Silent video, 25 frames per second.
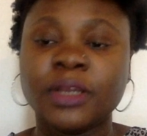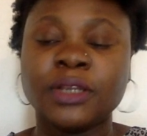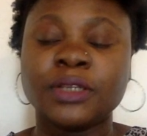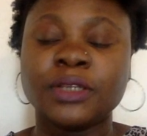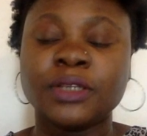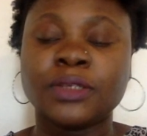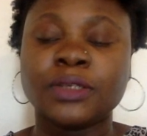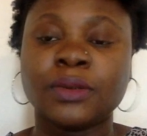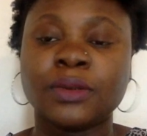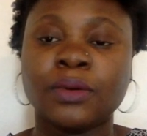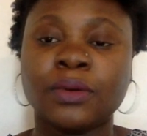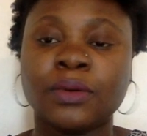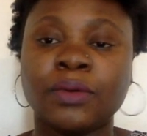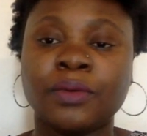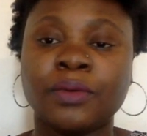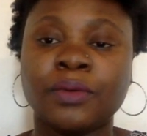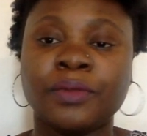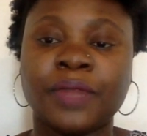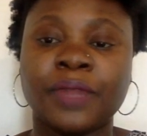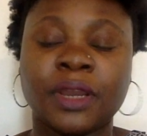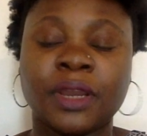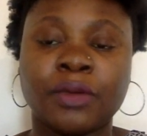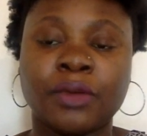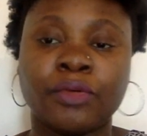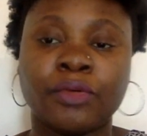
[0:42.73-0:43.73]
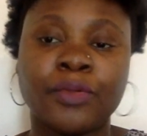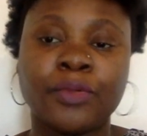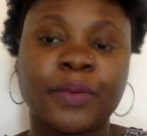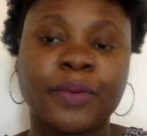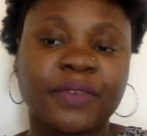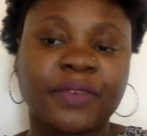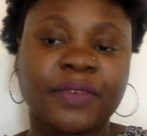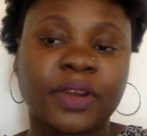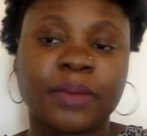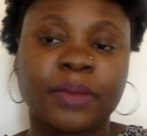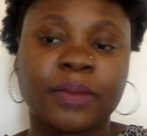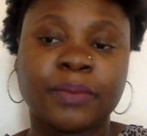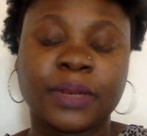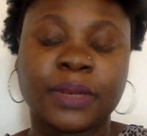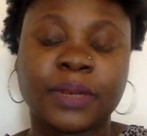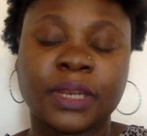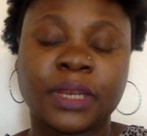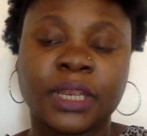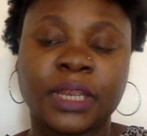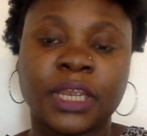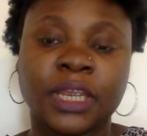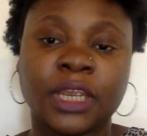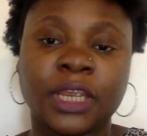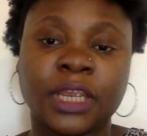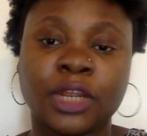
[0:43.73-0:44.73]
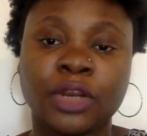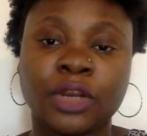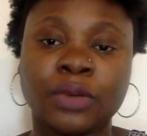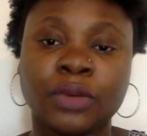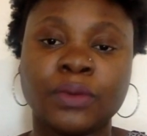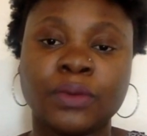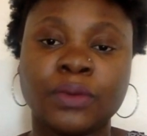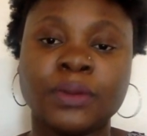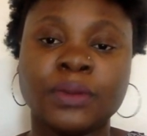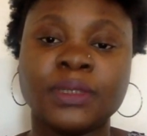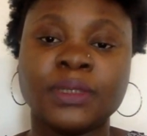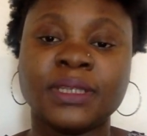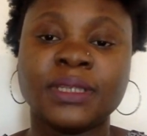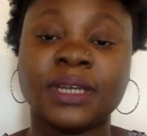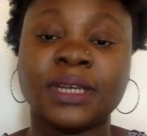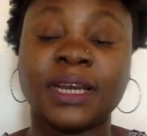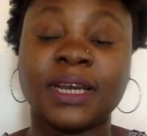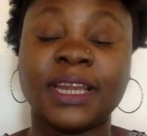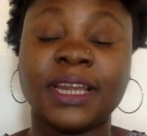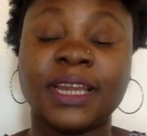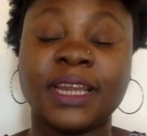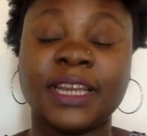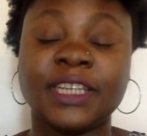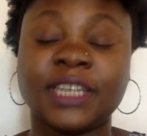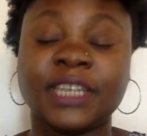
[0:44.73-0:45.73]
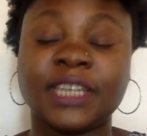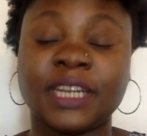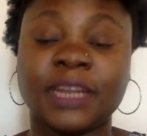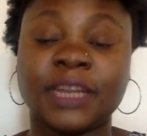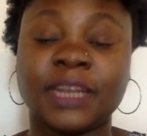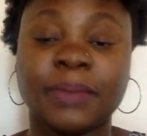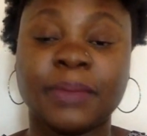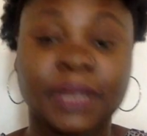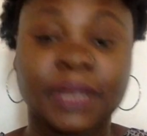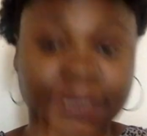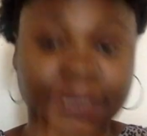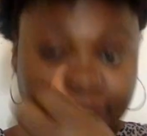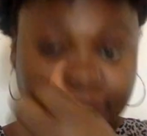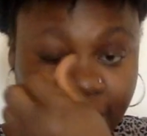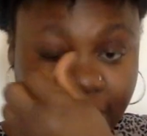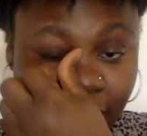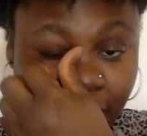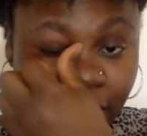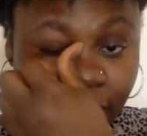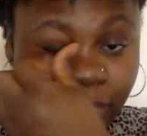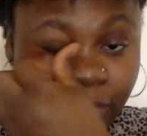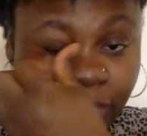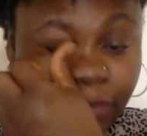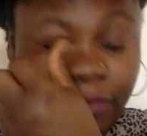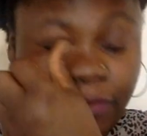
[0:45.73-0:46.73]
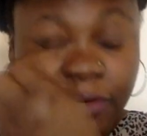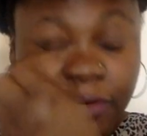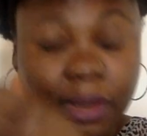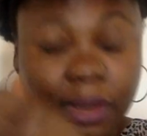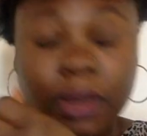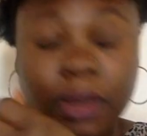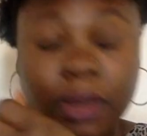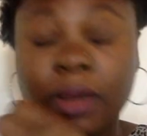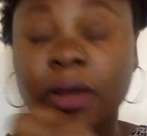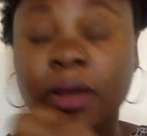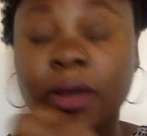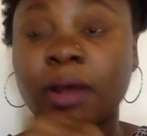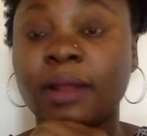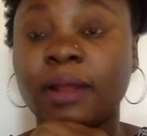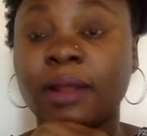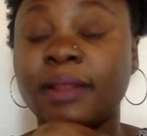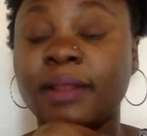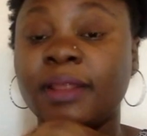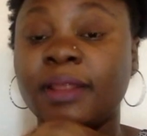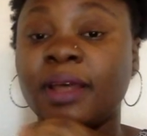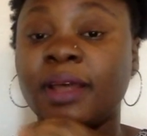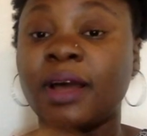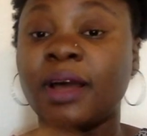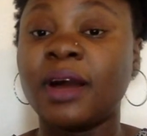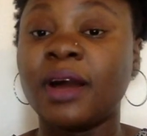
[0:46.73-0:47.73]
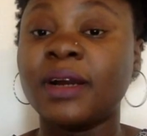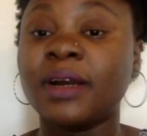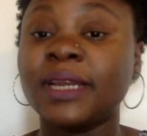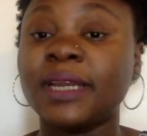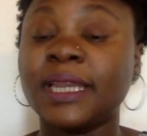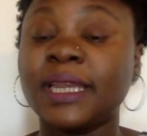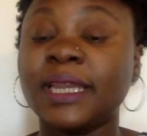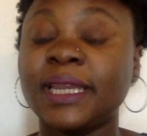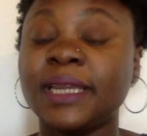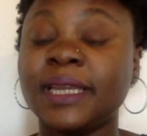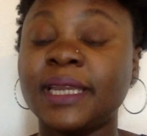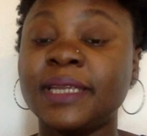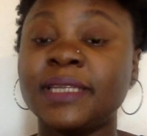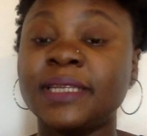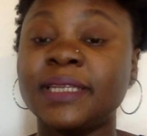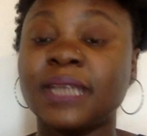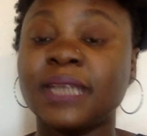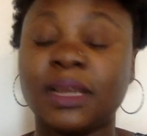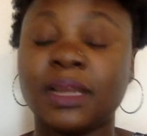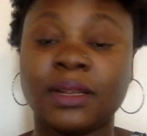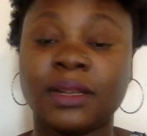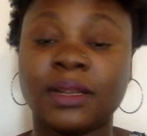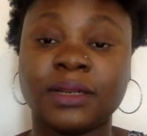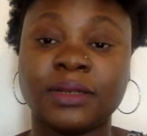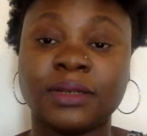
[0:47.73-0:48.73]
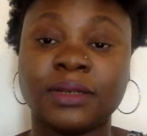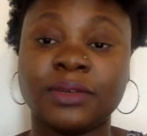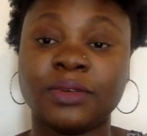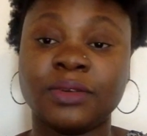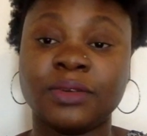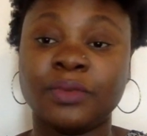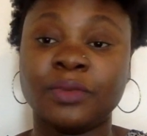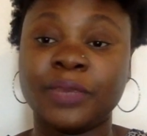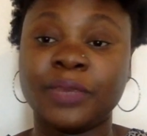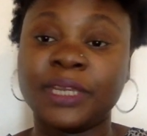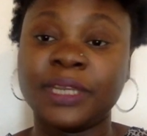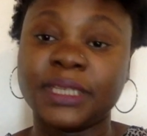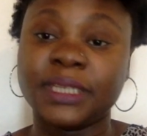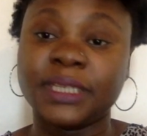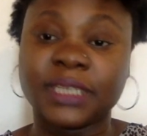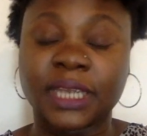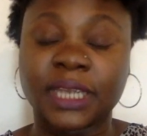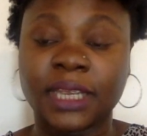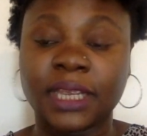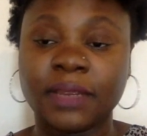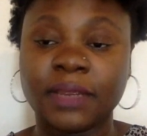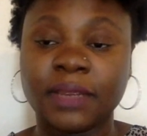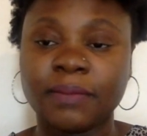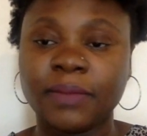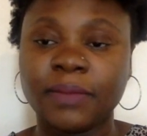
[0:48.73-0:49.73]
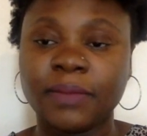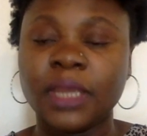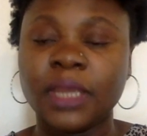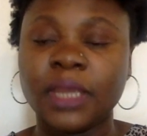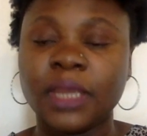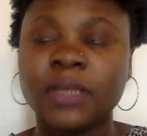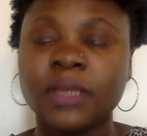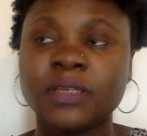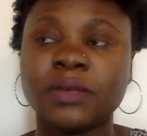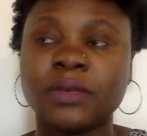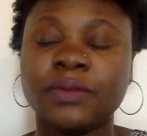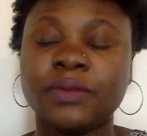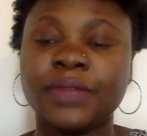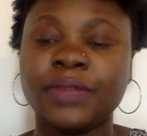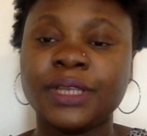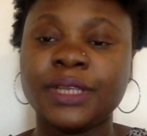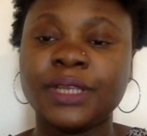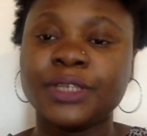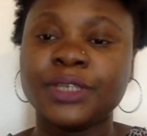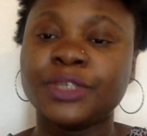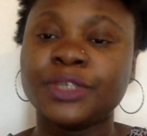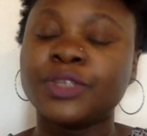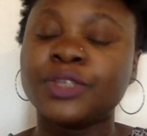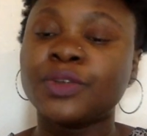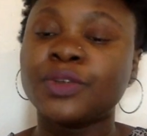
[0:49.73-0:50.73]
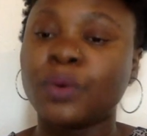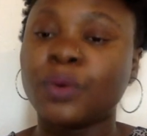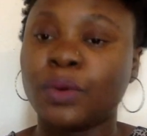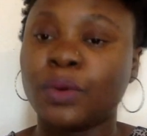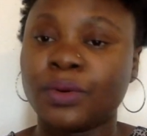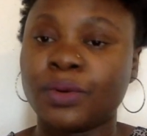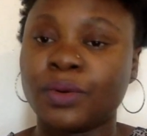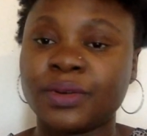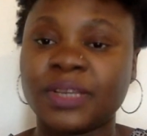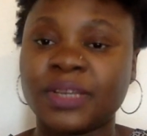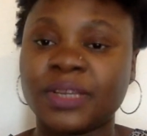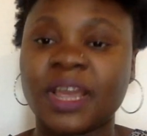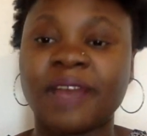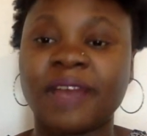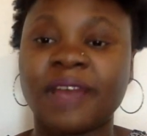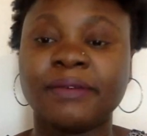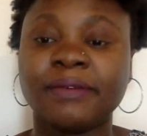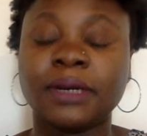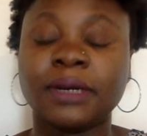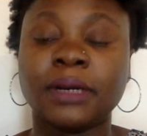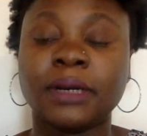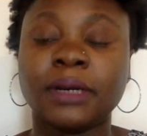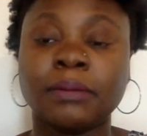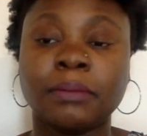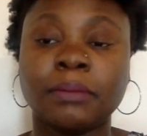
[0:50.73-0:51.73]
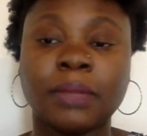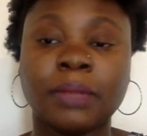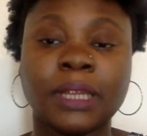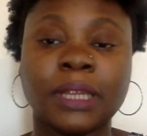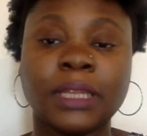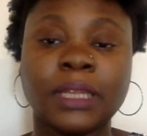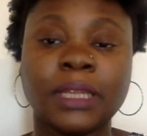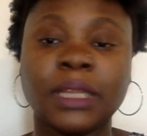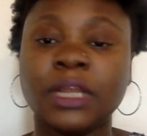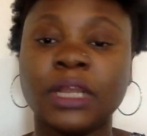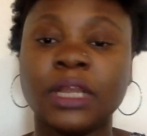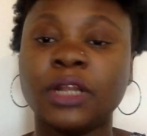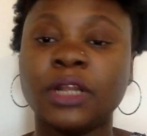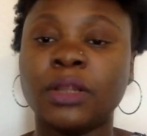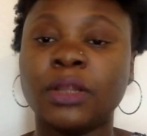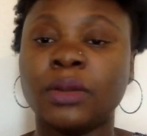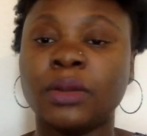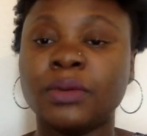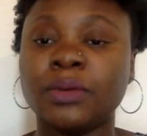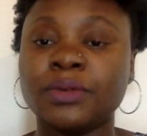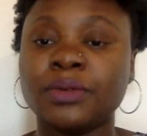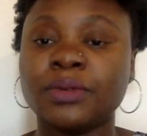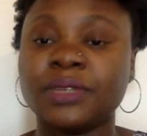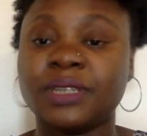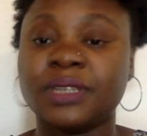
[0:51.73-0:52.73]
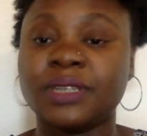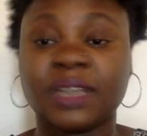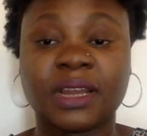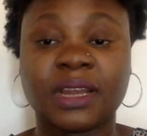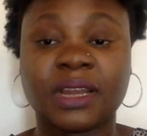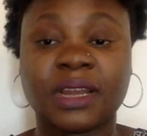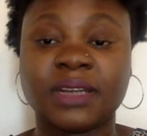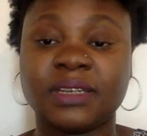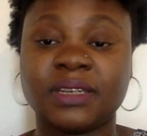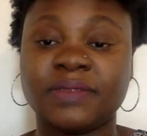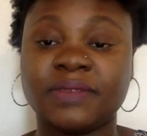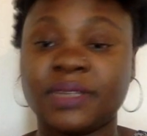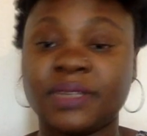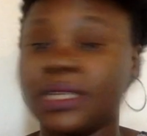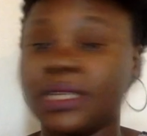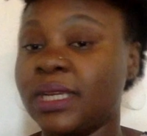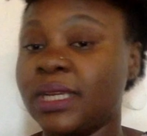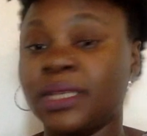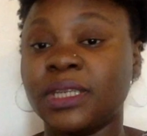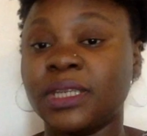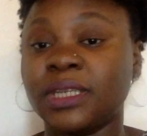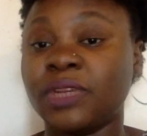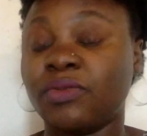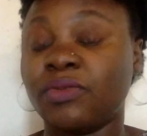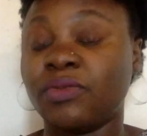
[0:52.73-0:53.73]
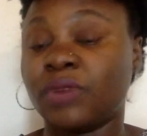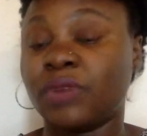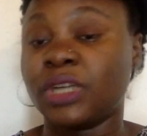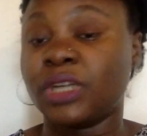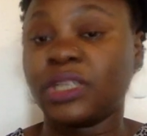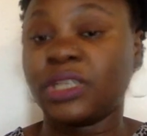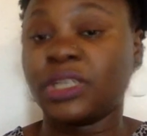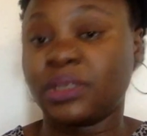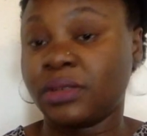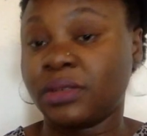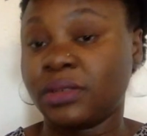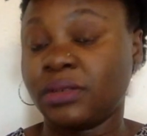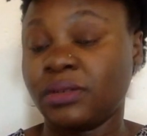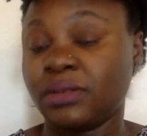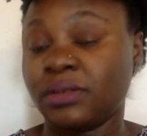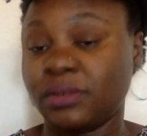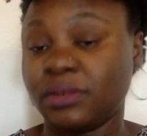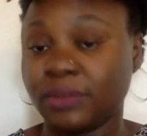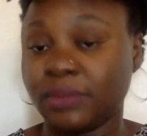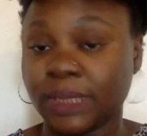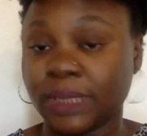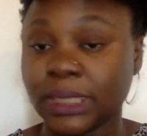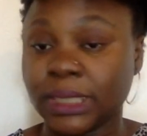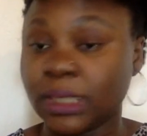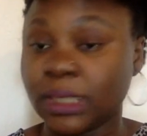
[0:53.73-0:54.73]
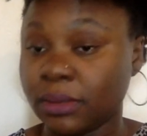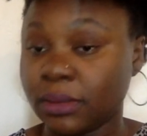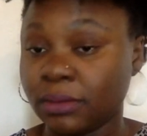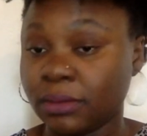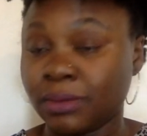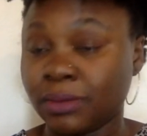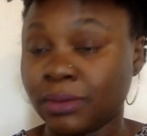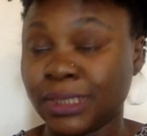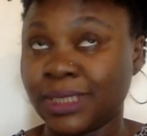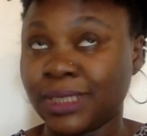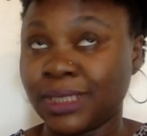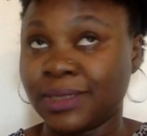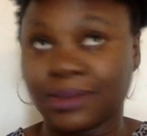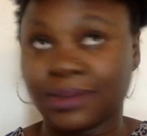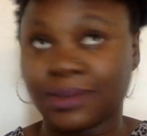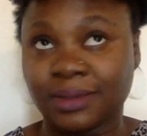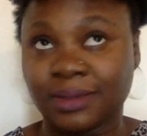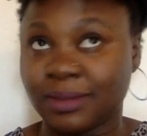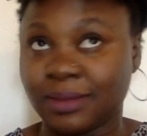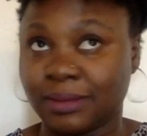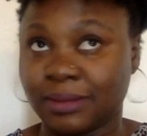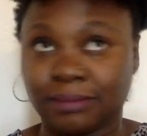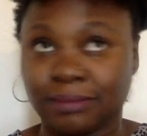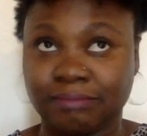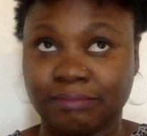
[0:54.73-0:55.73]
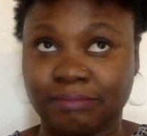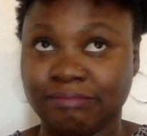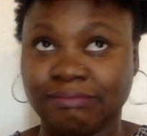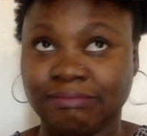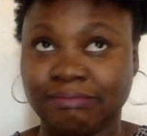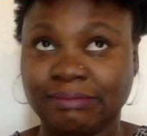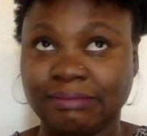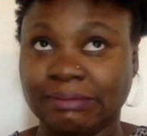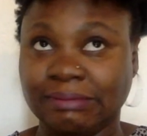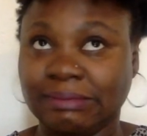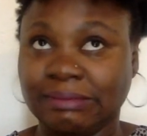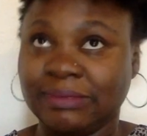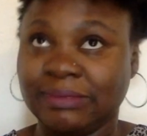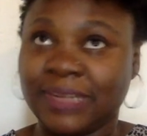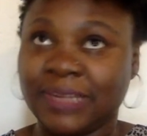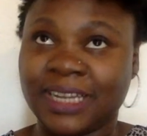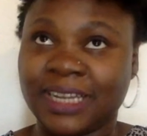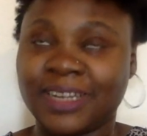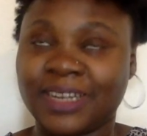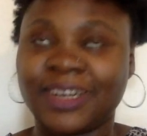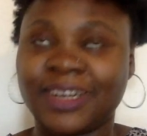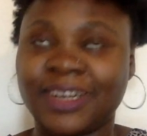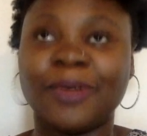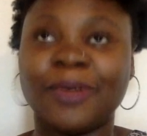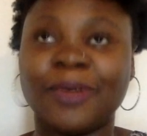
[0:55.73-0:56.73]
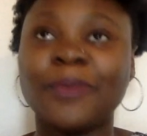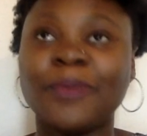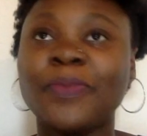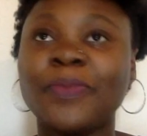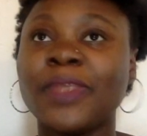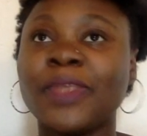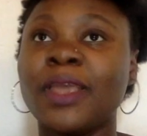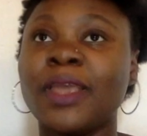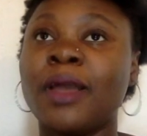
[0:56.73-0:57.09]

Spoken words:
So their group of company includes the H&M itself, the Arcade, and Weekday. So these stores have completely closed their activities in Russian retail, which is, I don't know.